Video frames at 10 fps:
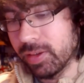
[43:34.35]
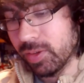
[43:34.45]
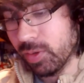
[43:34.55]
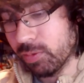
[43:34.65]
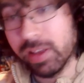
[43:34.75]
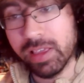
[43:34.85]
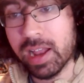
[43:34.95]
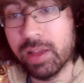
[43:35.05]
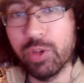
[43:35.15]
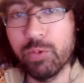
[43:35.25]
So take
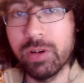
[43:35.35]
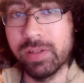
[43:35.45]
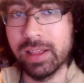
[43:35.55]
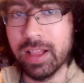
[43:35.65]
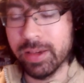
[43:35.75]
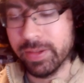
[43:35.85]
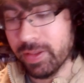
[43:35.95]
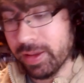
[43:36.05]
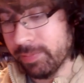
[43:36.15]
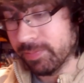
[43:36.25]
that as you will, that last
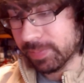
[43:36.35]
line.